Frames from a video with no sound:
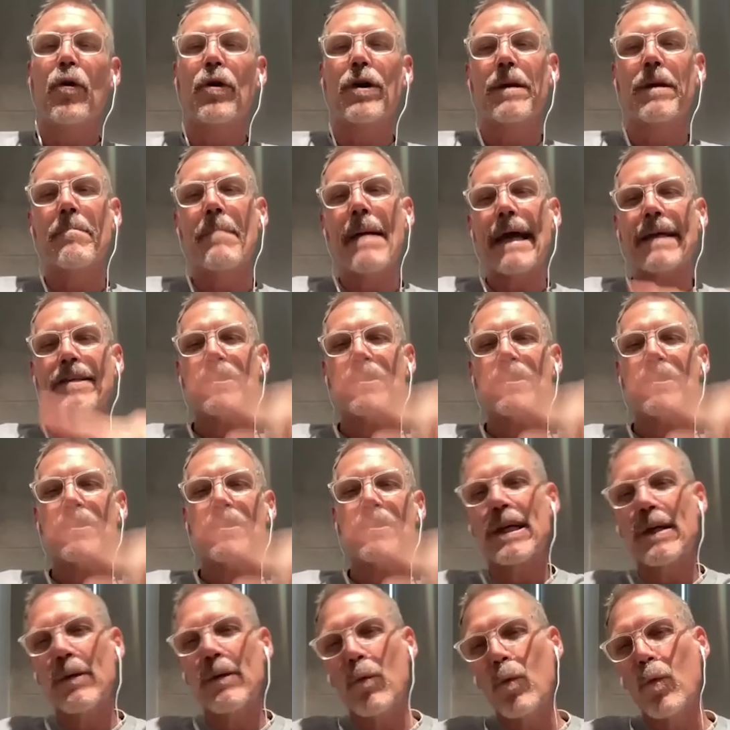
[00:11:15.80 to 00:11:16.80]

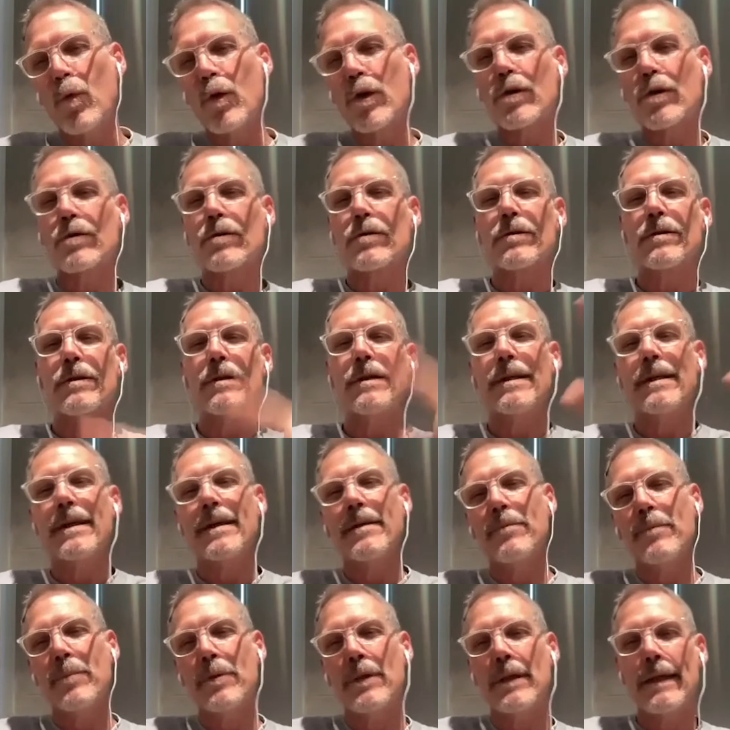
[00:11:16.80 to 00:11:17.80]
imaginary world
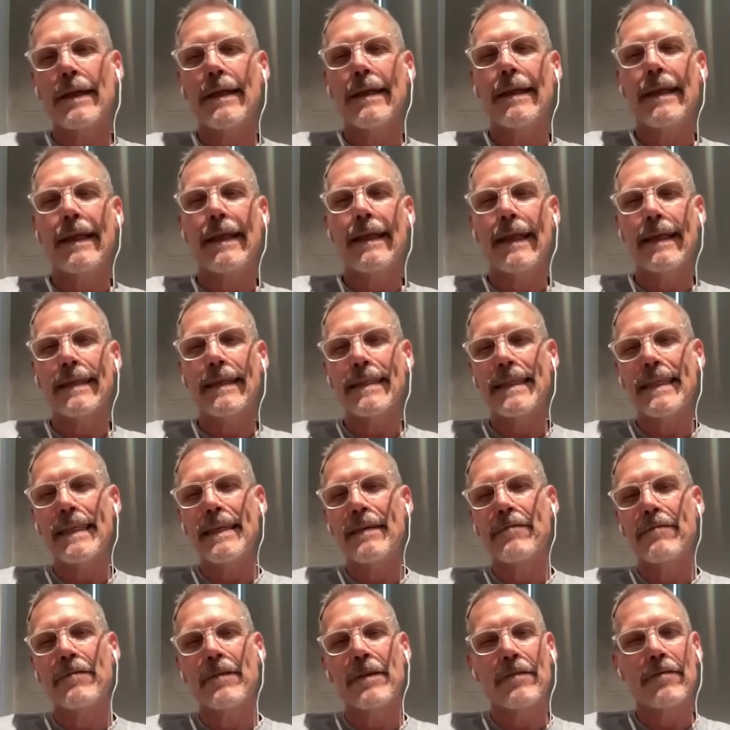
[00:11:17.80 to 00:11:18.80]
completely that's
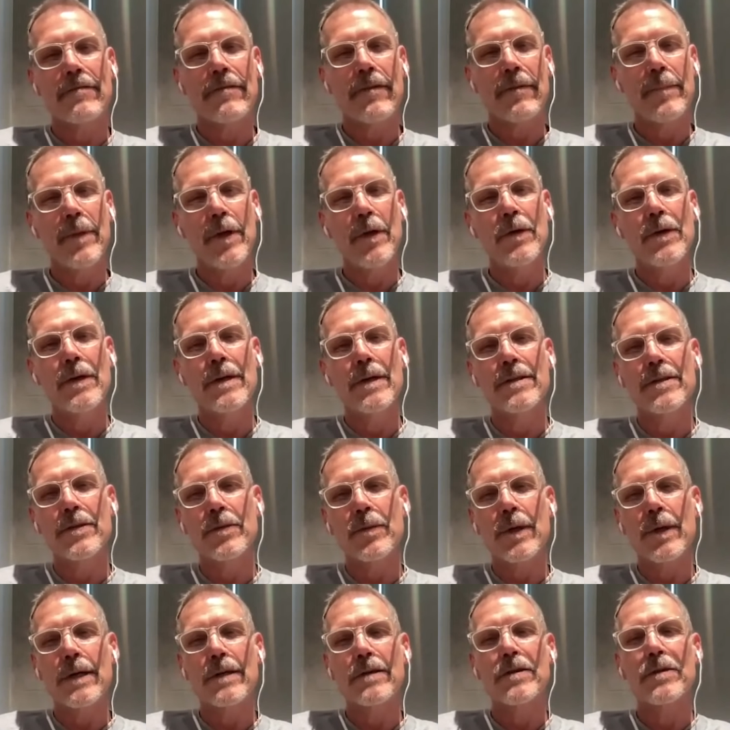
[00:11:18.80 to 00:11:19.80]
different from yours,
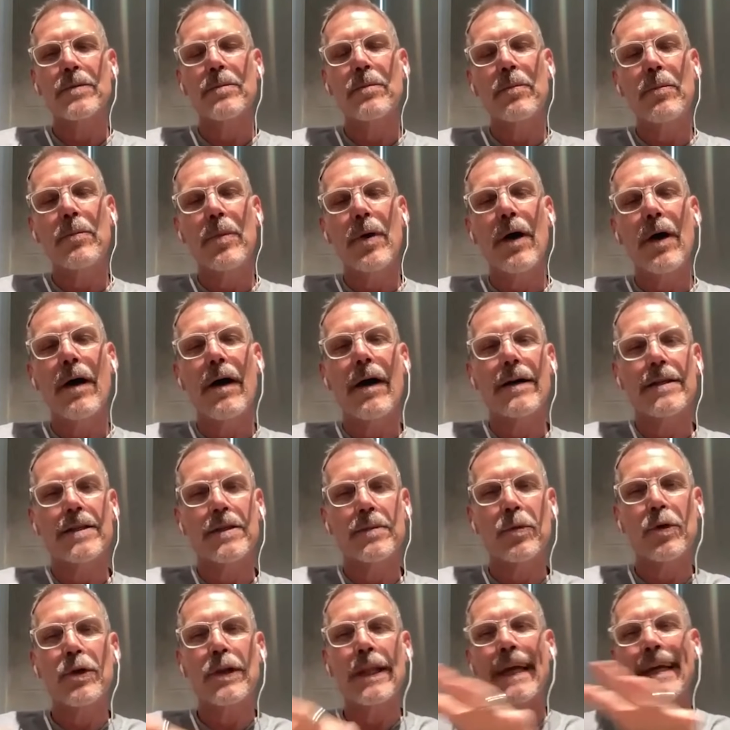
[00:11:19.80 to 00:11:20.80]
whereas Paw,
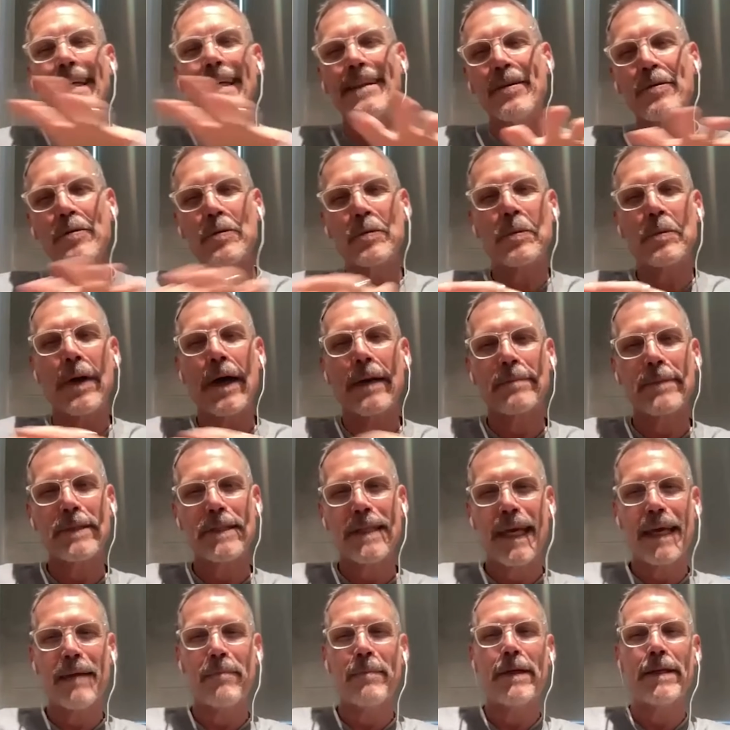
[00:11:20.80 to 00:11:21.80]
it's more like those pups
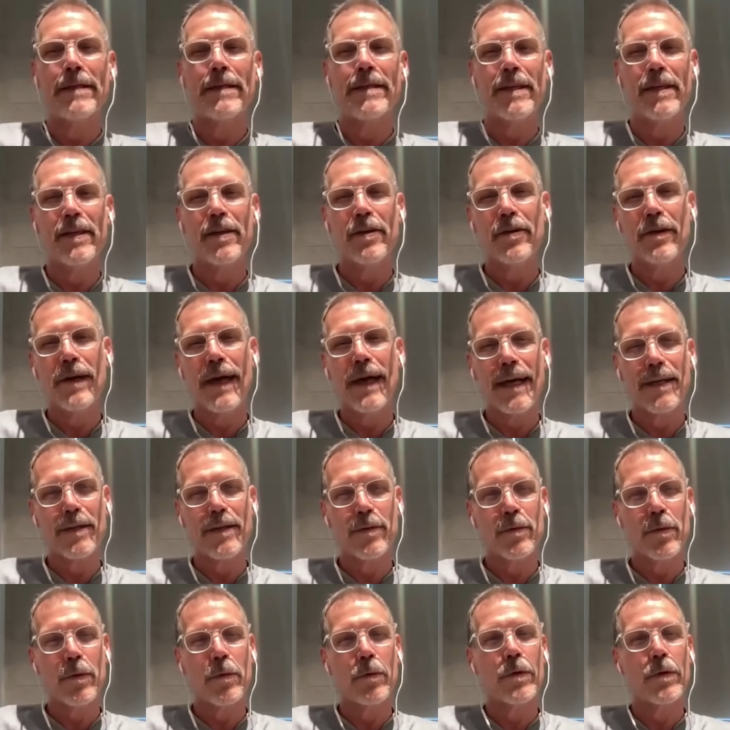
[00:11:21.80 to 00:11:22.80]
came into your
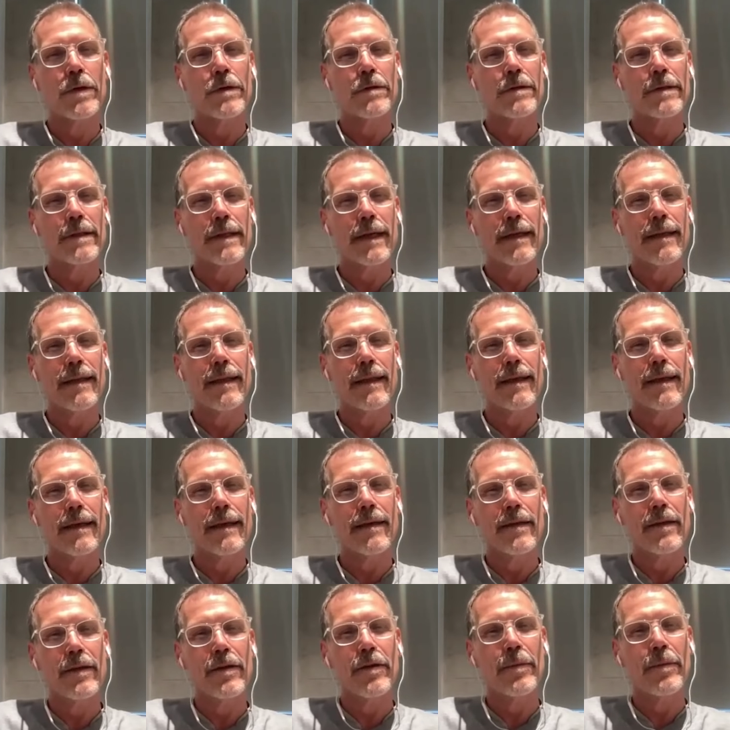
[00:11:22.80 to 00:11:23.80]
actual world, I think, a
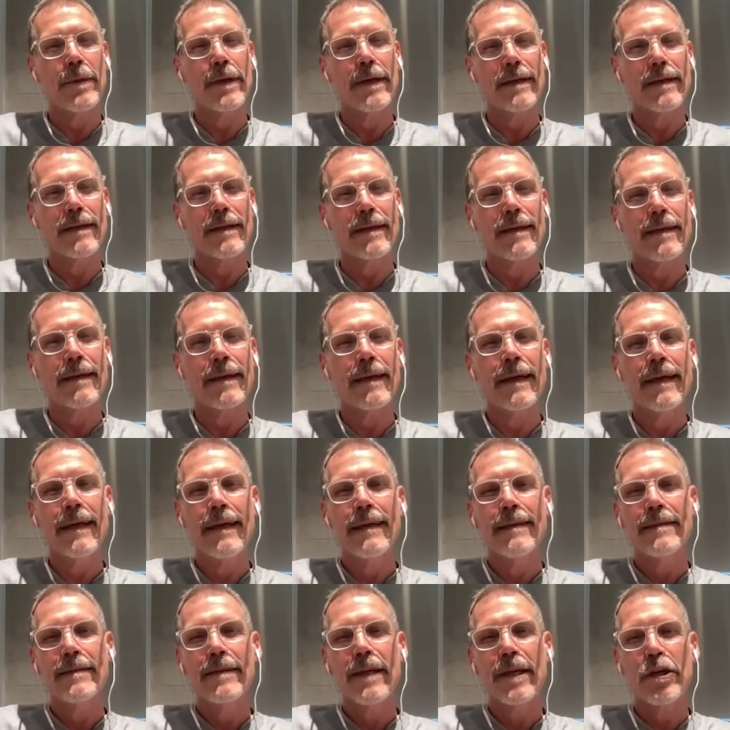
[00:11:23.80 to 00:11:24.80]
little bit. And
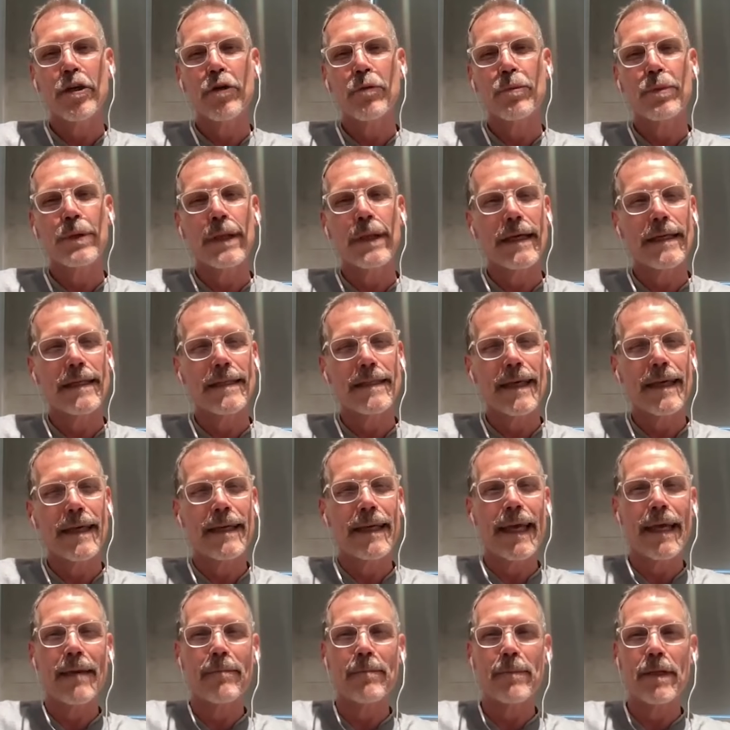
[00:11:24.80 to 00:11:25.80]
it's like your play set
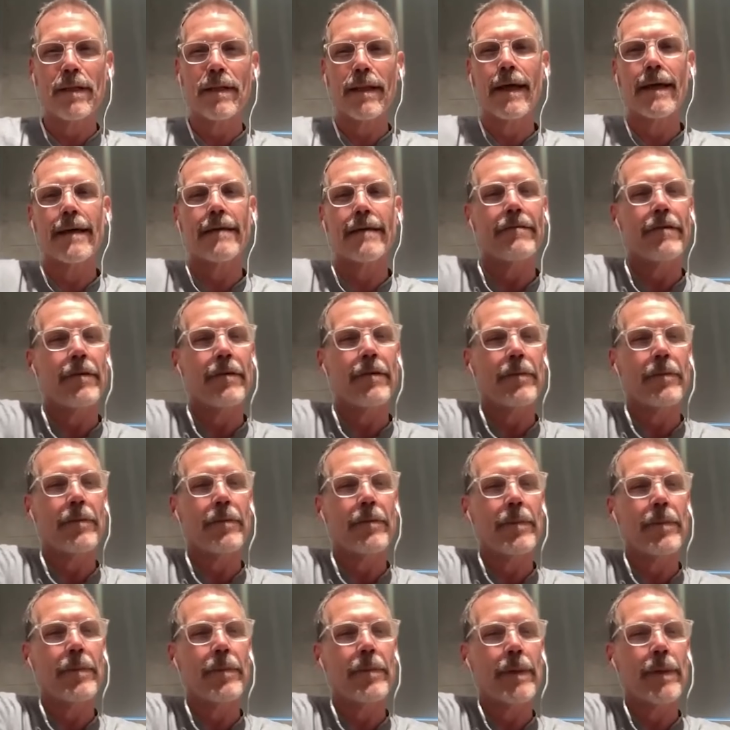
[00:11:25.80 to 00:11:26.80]
came to life a
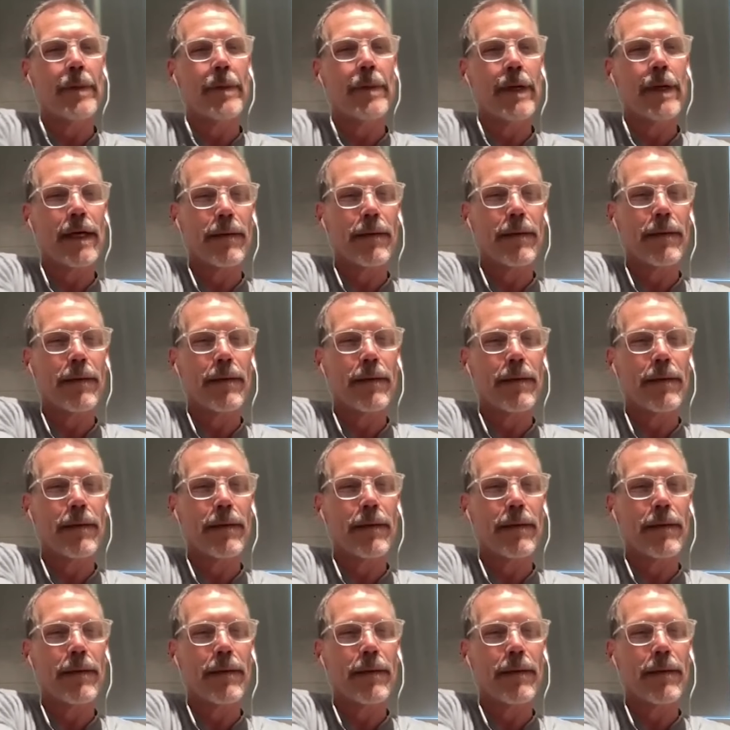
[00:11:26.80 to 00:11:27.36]
bit.